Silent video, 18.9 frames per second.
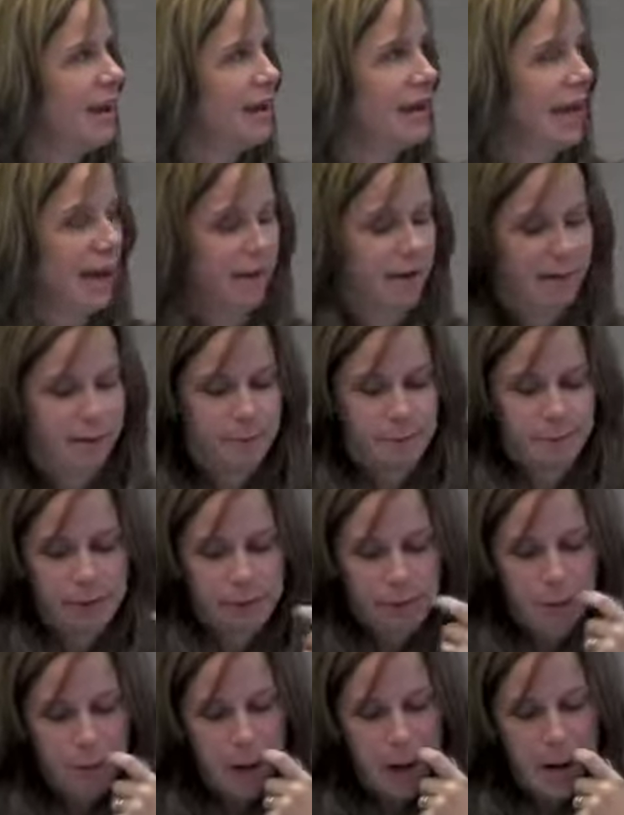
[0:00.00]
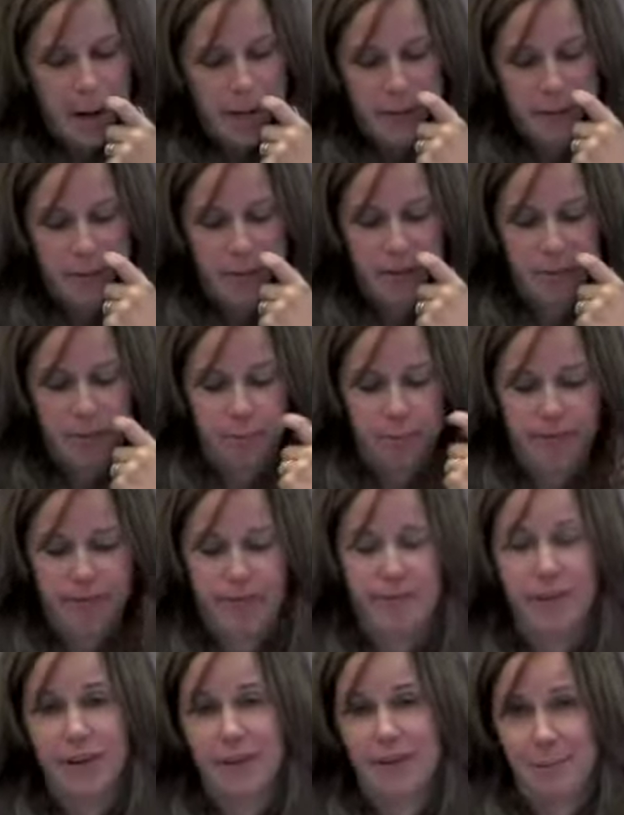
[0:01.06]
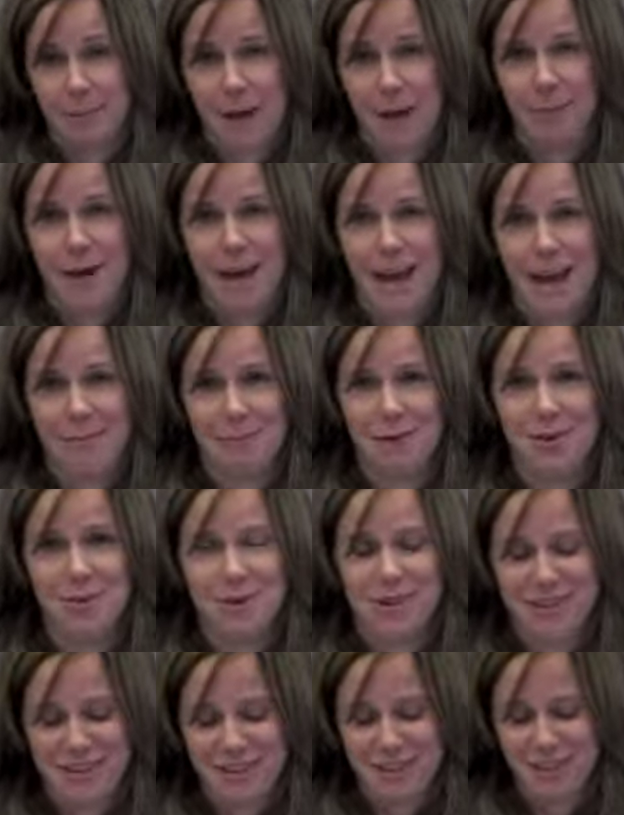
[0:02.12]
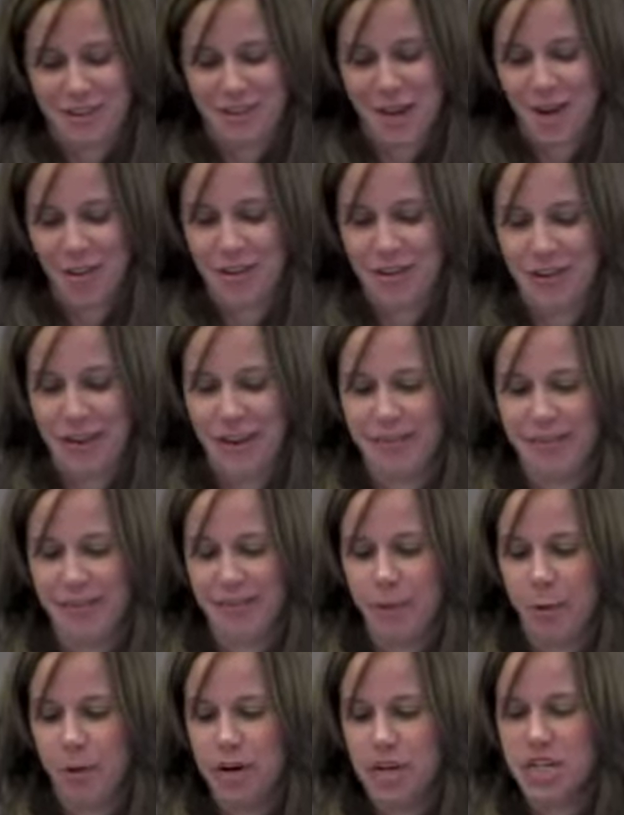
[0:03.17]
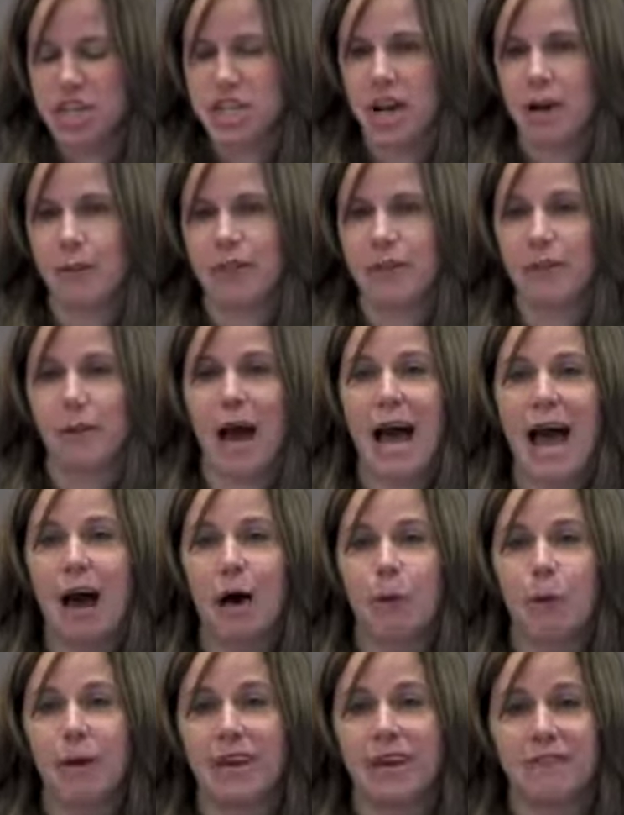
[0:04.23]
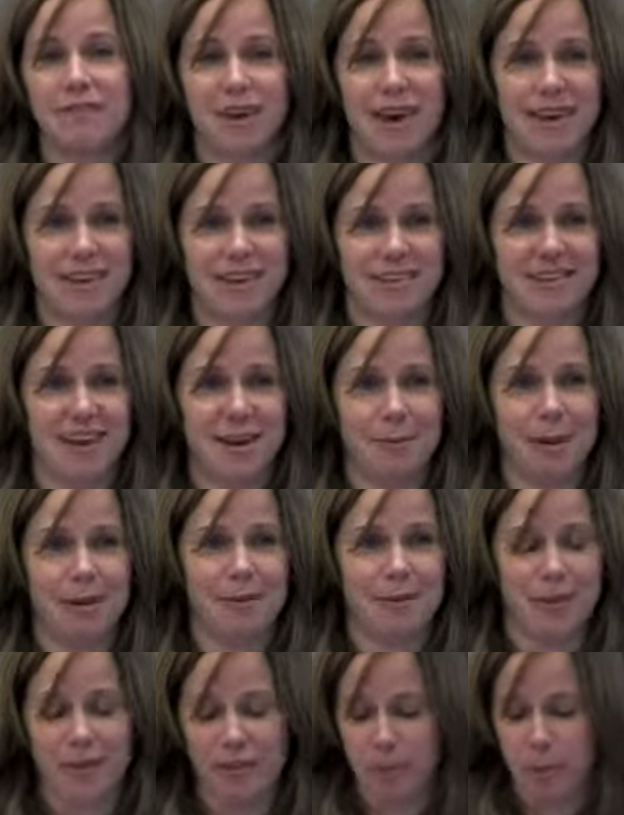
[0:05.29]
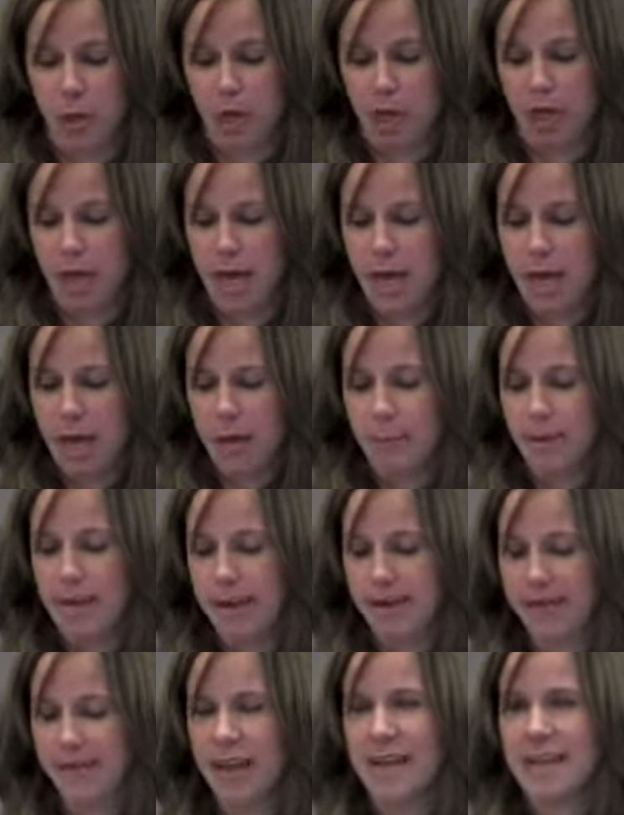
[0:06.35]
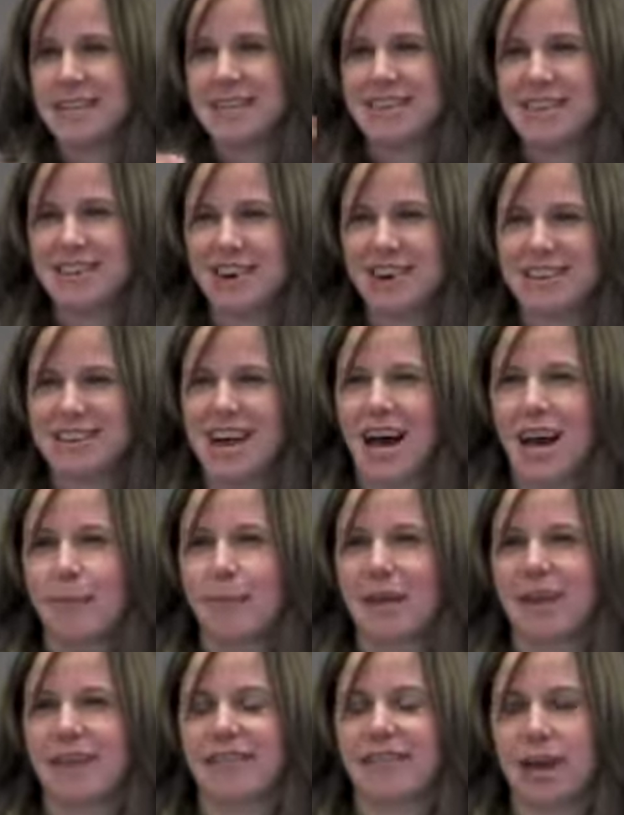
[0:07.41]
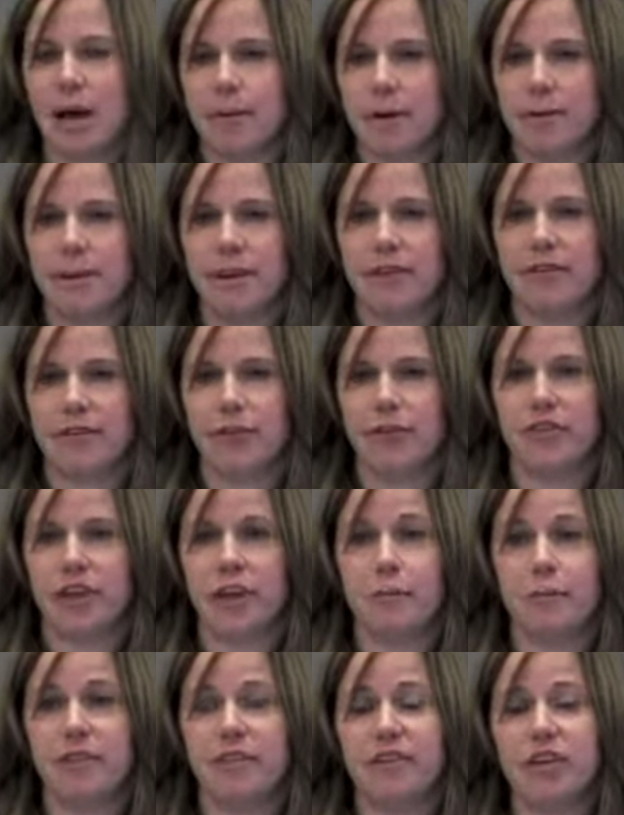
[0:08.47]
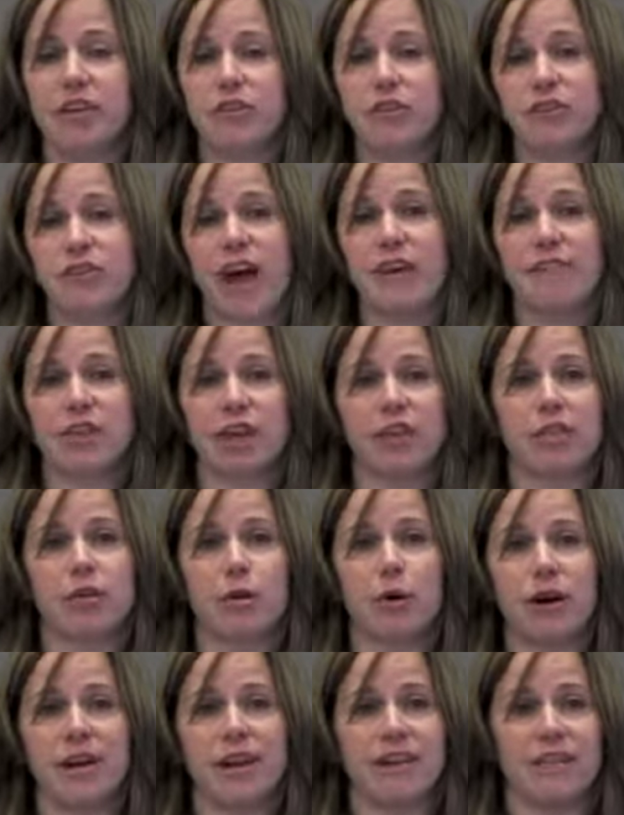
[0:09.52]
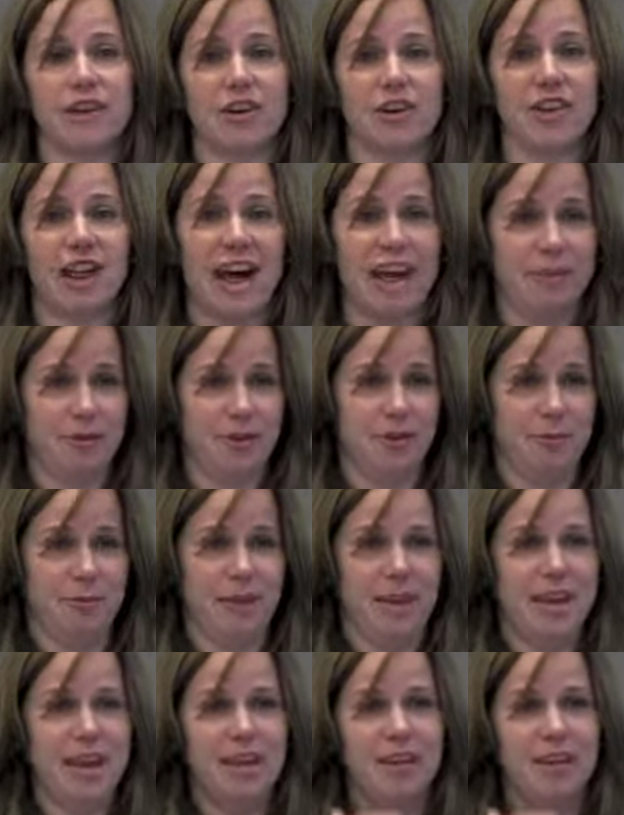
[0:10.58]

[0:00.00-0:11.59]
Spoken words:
Now, before I get into the specifics about what happens when teachers call the shots, it's important to share with you how we defined autonomy for this book. Because teacher autonomy has come to be associated with teachers having authority in their classroom.